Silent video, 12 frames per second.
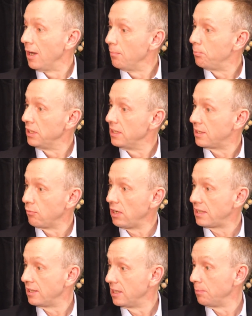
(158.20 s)
Police
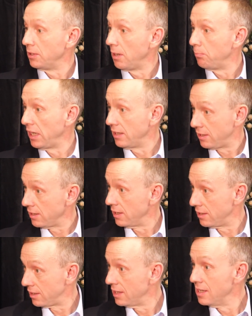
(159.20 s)
arrested them on that
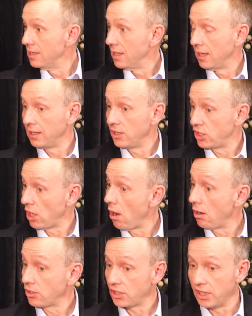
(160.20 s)
basis and then
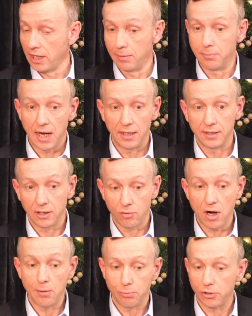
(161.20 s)
charged him, and the
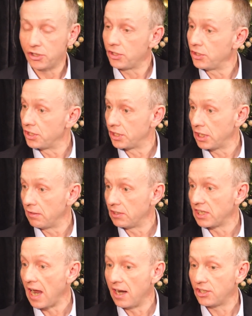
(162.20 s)
Crown Prosecution
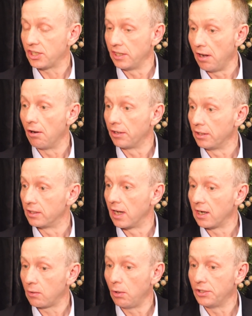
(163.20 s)
Service actually argued
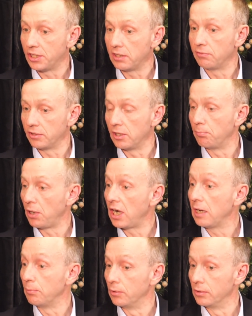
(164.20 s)
that quoting from the
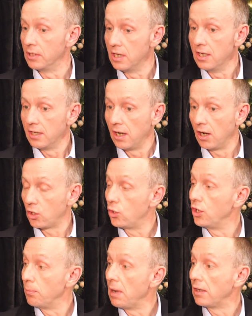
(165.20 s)
Bible
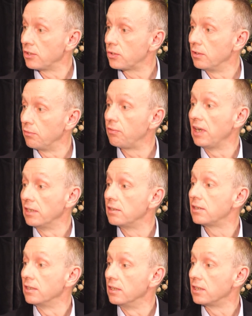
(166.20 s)
could amount to an
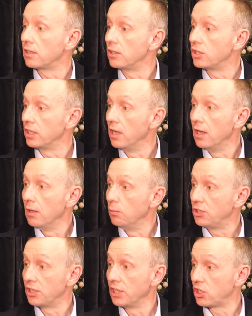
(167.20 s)
offence in this country,
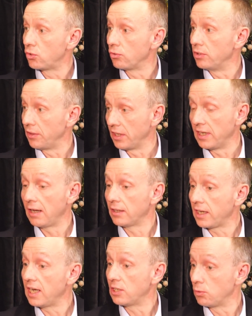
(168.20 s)
which is an extraordinary thing. Now the
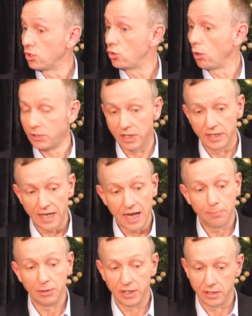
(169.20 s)
case was dropped in the
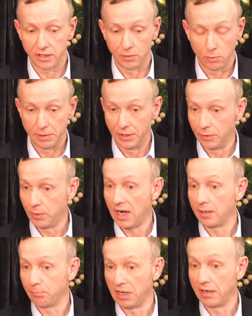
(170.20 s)
end because the women who
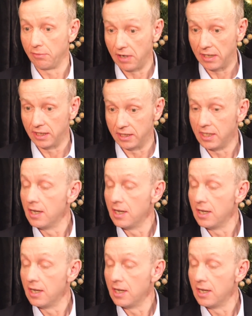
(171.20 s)
had been offended